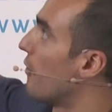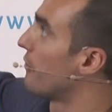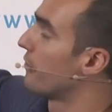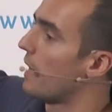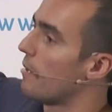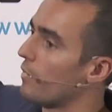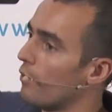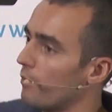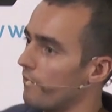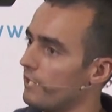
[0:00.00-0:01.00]
of
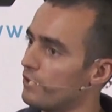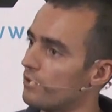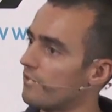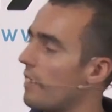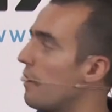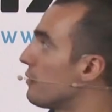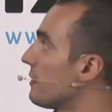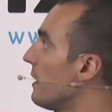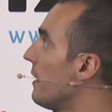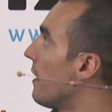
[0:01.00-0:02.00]
number of issues
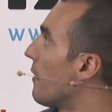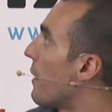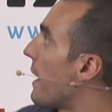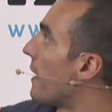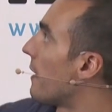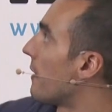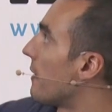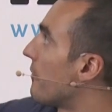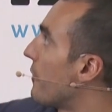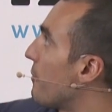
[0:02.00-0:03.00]
found,
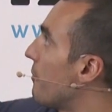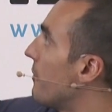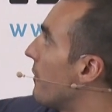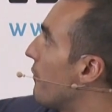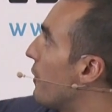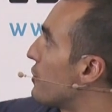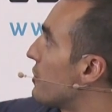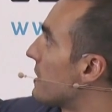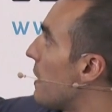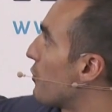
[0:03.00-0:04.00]
where the
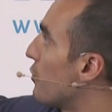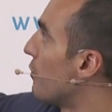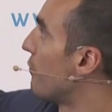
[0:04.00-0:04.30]
versions up to